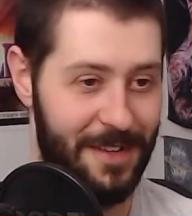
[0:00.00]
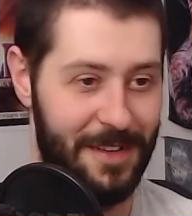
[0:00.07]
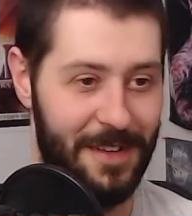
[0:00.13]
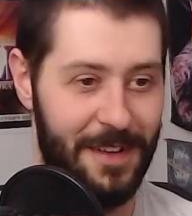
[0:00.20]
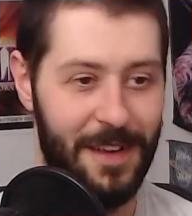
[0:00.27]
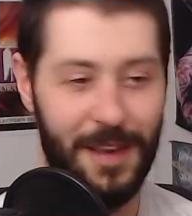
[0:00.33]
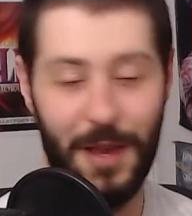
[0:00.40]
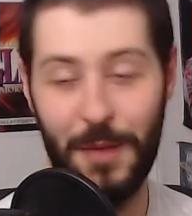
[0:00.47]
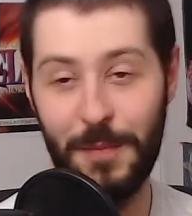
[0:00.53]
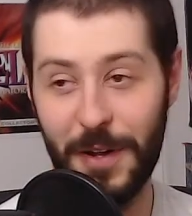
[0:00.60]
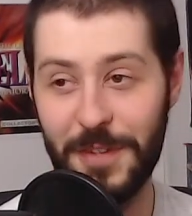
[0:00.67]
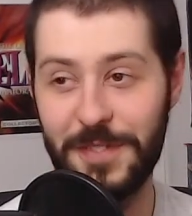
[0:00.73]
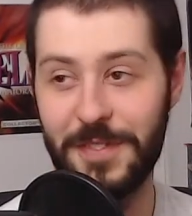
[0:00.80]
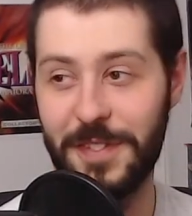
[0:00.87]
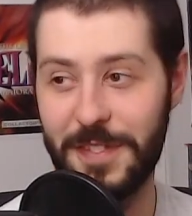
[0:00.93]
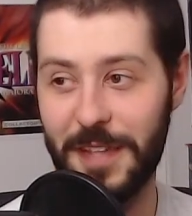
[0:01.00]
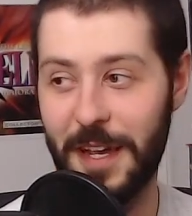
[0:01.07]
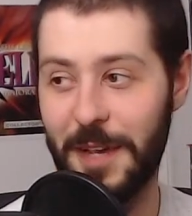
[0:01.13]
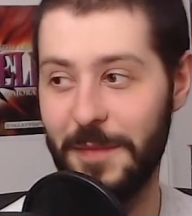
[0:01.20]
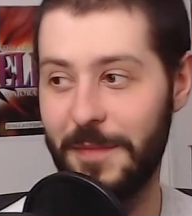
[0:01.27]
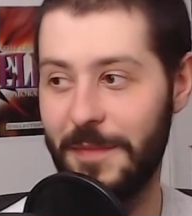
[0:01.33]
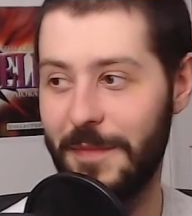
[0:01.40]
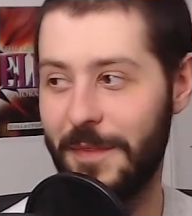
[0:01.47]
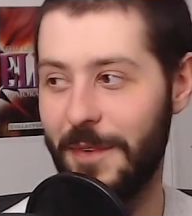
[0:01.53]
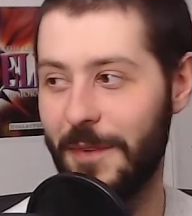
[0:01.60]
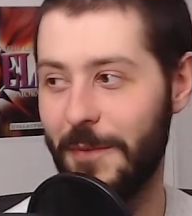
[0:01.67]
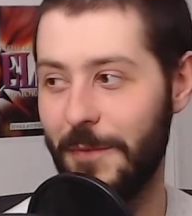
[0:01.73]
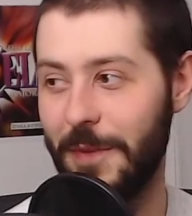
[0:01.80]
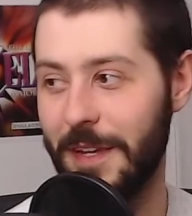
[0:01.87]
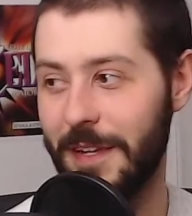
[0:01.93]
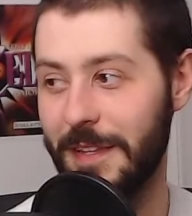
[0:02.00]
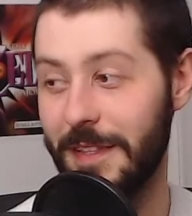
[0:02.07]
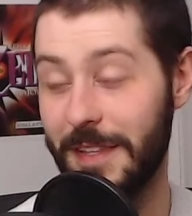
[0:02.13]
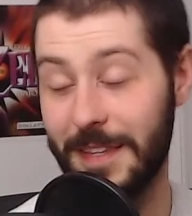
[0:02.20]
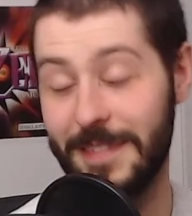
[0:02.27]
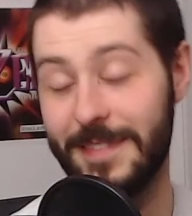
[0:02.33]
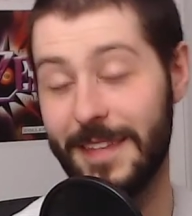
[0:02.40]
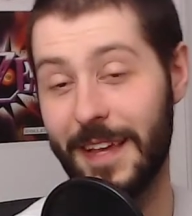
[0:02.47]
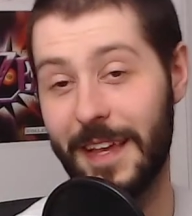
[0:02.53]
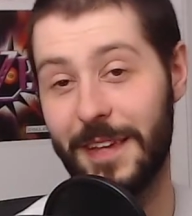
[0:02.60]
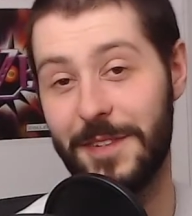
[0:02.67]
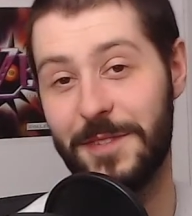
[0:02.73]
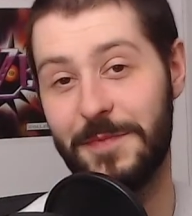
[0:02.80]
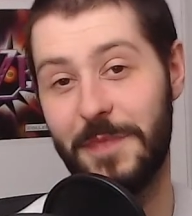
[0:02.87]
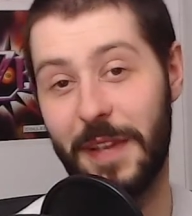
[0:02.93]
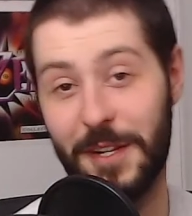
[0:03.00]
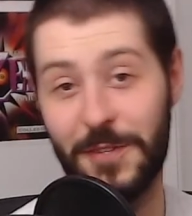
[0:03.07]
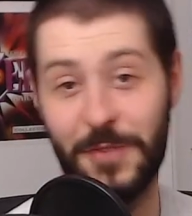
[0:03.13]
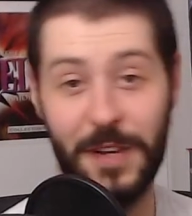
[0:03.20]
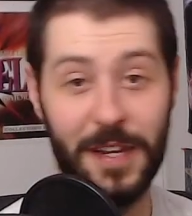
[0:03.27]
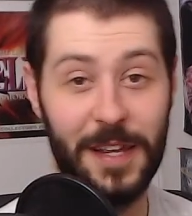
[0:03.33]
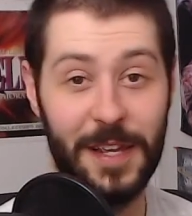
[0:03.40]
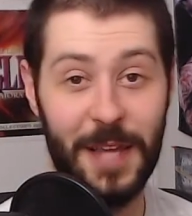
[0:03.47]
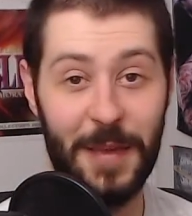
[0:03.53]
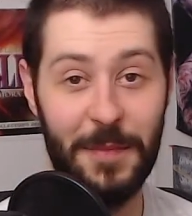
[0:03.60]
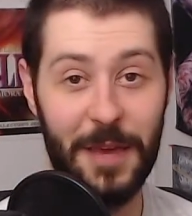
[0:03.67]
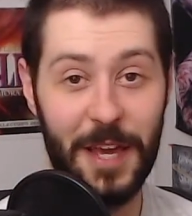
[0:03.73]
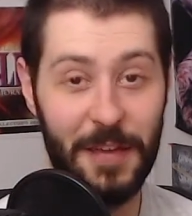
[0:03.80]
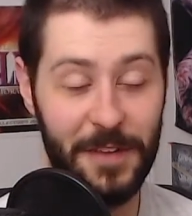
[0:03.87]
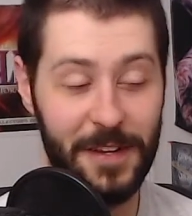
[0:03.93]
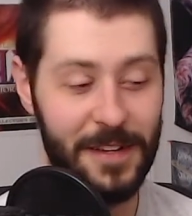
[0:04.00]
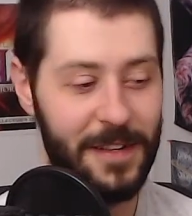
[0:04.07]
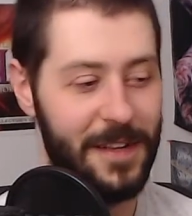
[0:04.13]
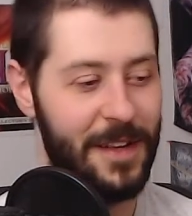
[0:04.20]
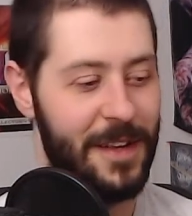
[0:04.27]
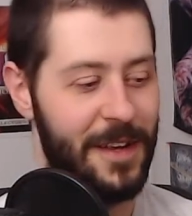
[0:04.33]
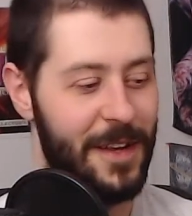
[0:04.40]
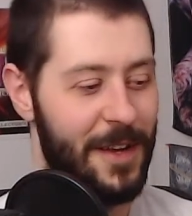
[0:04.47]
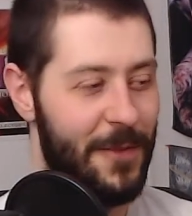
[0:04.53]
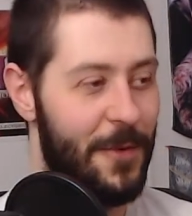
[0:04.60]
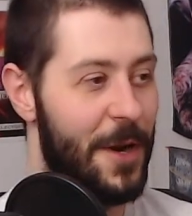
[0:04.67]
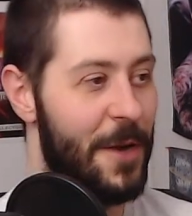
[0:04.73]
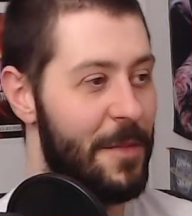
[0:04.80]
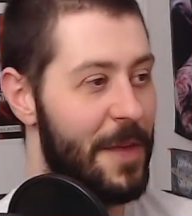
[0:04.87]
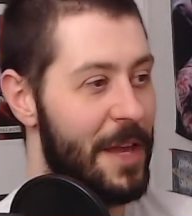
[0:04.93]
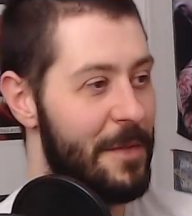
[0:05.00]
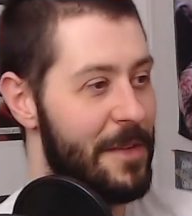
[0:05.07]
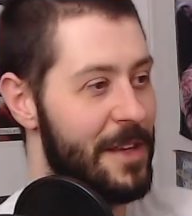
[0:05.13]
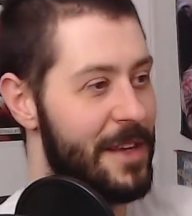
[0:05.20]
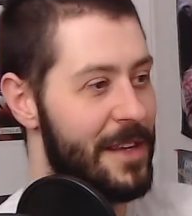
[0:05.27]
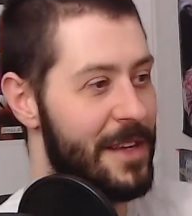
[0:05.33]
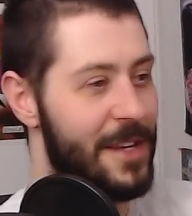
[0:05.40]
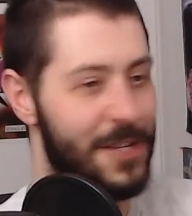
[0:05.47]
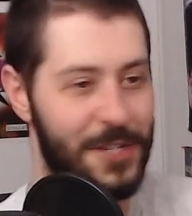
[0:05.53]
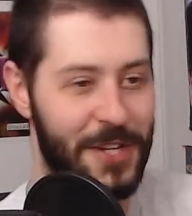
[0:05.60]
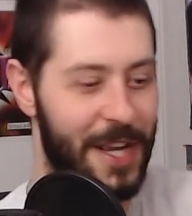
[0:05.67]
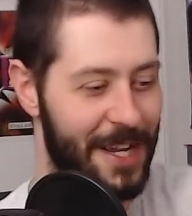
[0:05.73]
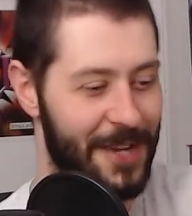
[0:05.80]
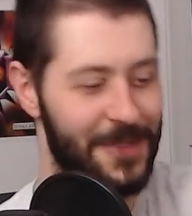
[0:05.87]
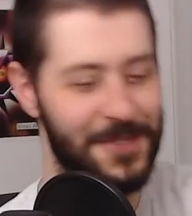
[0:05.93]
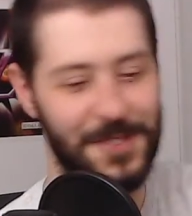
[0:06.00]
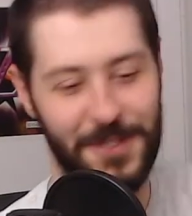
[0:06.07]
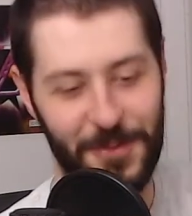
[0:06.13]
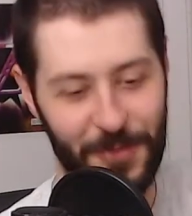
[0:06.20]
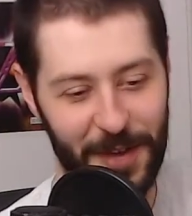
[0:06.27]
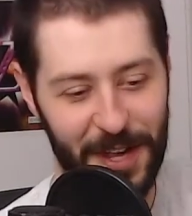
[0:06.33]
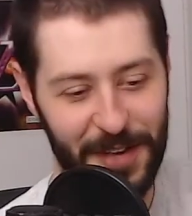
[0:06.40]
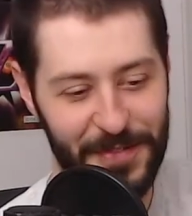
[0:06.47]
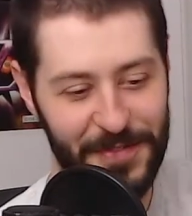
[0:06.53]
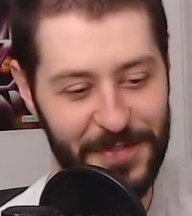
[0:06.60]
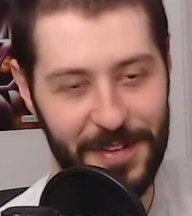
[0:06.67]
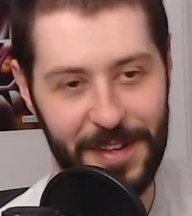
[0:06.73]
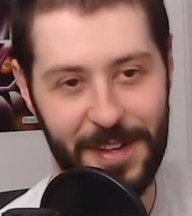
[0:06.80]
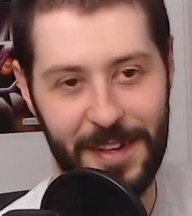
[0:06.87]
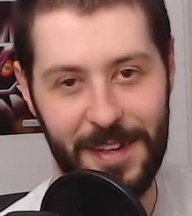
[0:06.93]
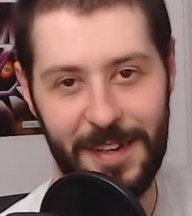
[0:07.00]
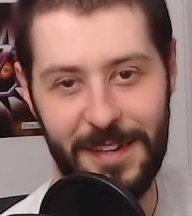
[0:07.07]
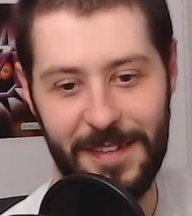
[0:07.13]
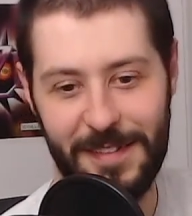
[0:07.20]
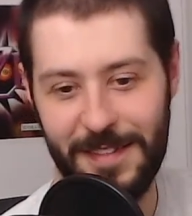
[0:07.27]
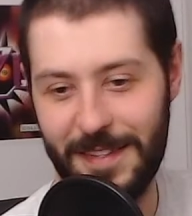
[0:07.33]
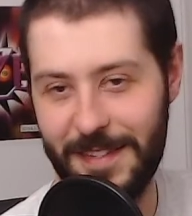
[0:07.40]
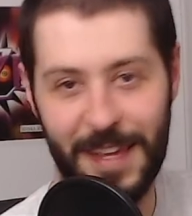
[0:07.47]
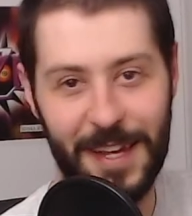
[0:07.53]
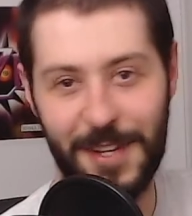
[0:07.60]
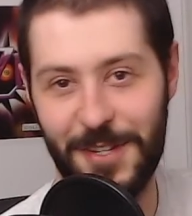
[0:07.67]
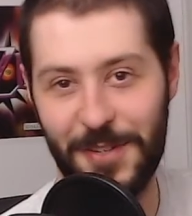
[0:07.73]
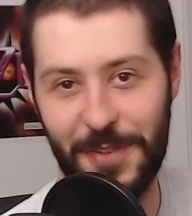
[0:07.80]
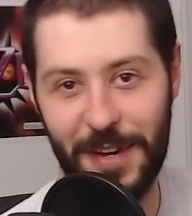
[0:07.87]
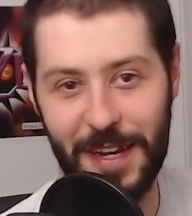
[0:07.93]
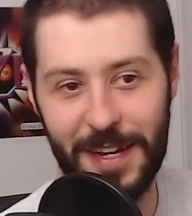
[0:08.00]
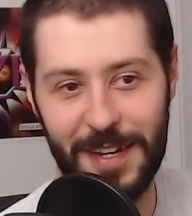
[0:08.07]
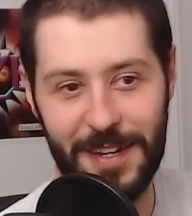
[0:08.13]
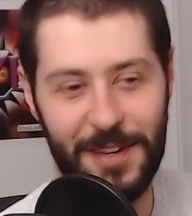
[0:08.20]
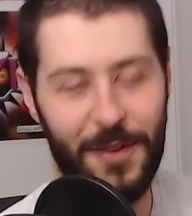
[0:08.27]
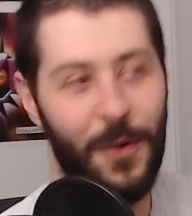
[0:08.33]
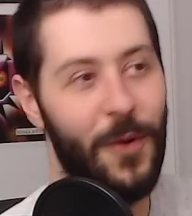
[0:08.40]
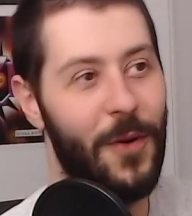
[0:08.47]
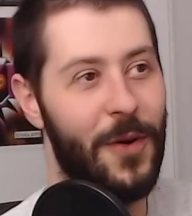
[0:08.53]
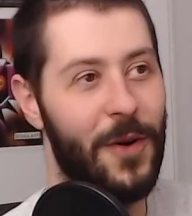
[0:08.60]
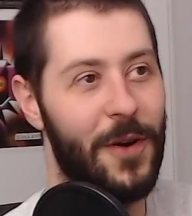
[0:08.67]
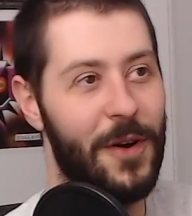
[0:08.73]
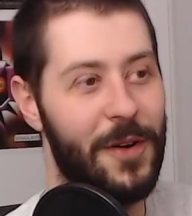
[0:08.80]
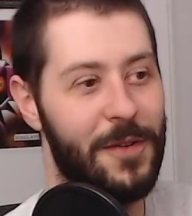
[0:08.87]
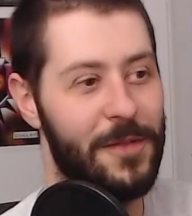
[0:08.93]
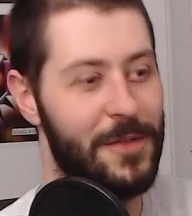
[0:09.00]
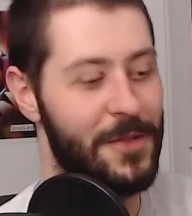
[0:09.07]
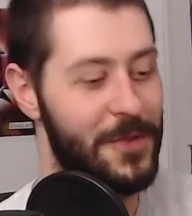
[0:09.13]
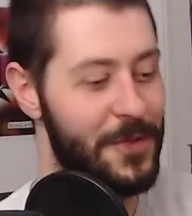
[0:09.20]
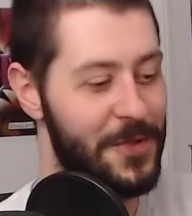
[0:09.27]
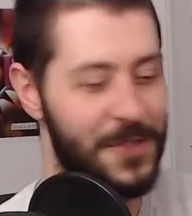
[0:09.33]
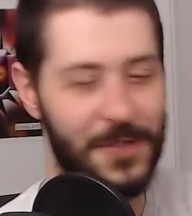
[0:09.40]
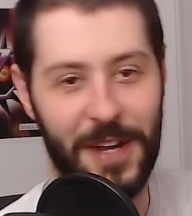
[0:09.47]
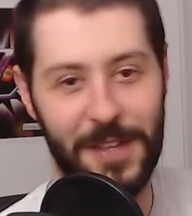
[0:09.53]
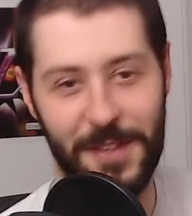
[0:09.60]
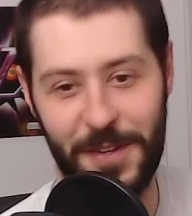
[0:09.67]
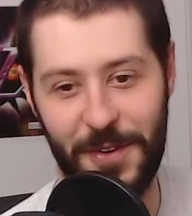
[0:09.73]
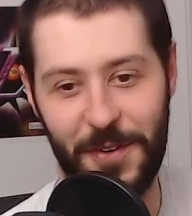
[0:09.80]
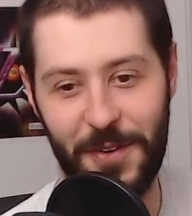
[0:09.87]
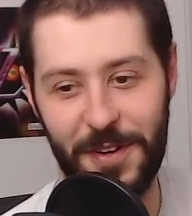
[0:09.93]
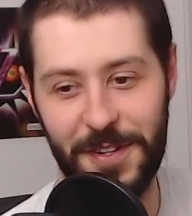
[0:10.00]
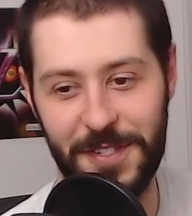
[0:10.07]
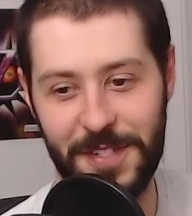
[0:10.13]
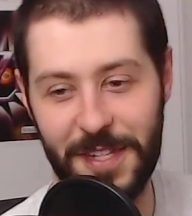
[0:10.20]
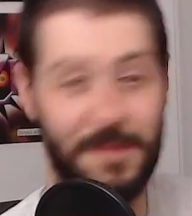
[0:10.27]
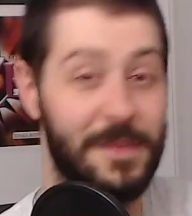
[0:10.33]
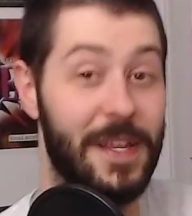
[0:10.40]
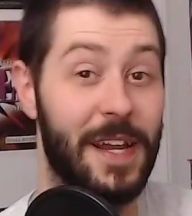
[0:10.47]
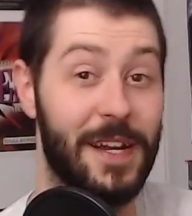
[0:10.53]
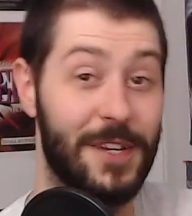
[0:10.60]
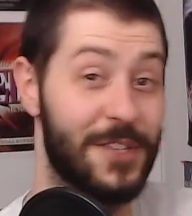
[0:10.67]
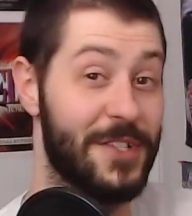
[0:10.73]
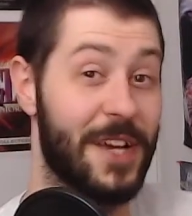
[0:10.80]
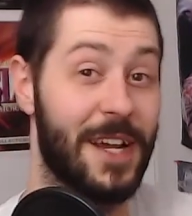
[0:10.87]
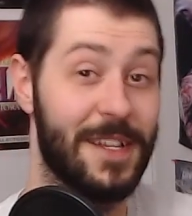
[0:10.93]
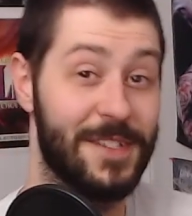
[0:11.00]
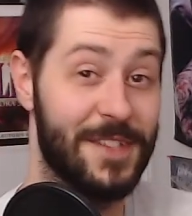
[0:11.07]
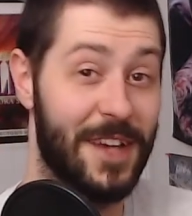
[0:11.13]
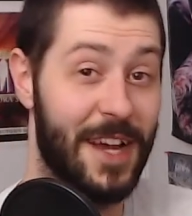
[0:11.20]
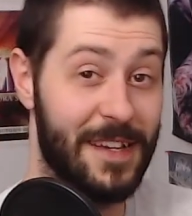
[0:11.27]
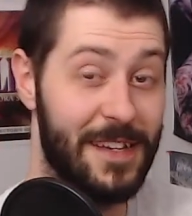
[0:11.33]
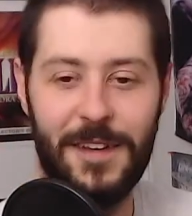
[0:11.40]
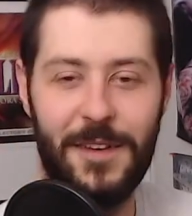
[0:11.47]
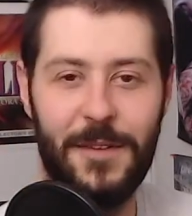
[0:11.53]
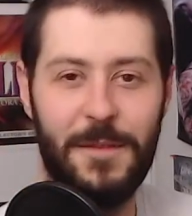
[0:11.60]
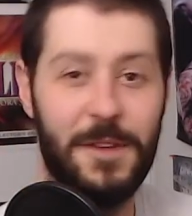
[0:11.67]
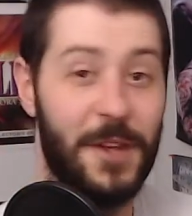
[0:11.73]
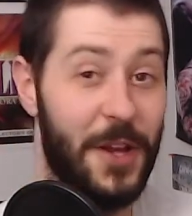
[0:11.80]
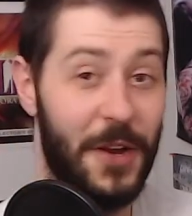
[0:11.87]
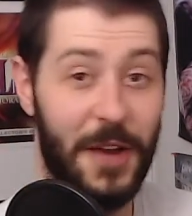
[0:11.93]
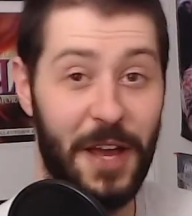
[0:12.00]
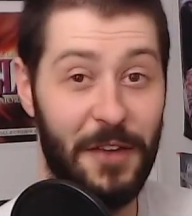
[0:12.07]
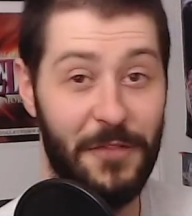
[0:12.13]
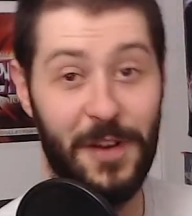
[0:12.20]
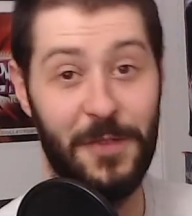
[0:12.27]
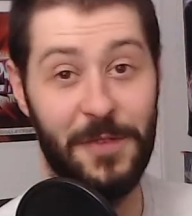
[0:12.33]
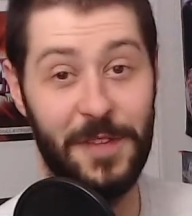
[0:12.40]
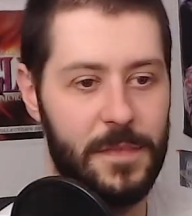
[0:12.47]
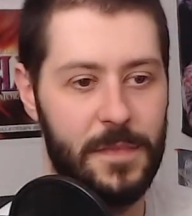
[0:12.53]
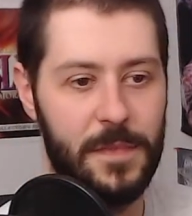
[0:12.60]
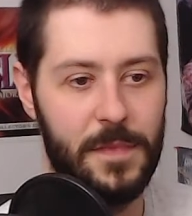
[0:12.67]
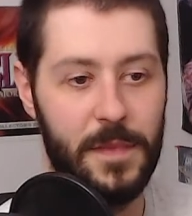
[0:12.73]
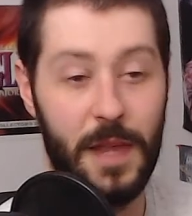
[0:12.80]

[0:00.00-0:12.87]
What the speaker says: And most of the time, we these days make a drinking game out of it, where maybe a shot goes in the rough, you take a drink, or lose around the course, ends up taking a shot of sake. You know, have fun with it.